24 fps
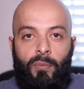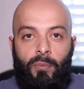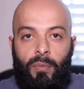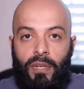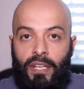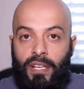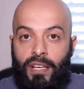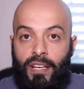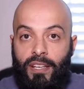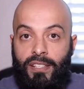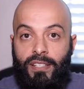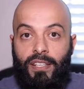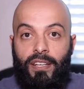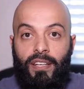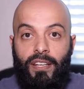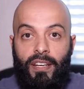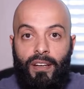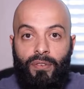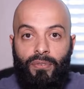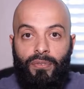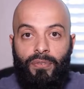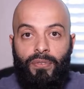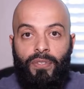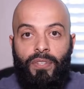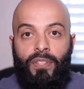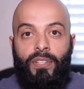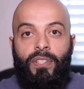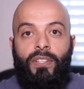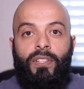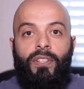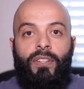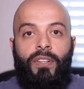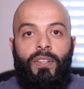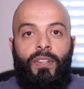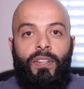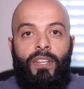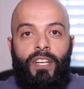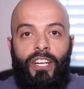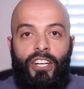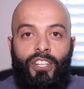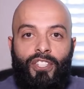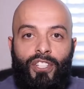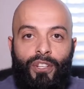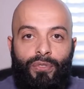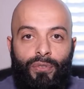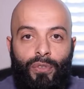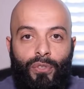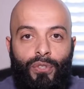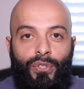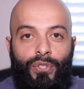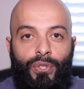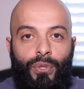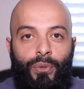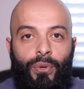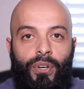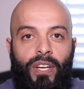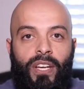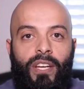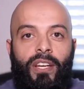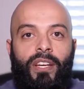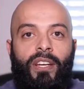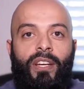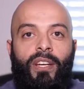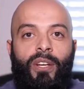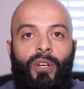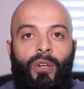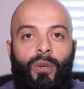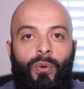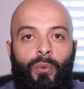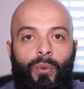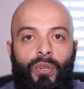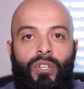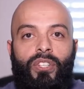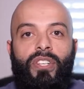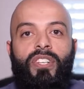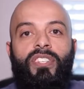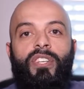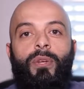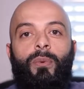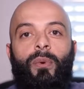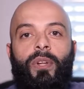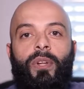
But is it enough? Here's the full story with Jesse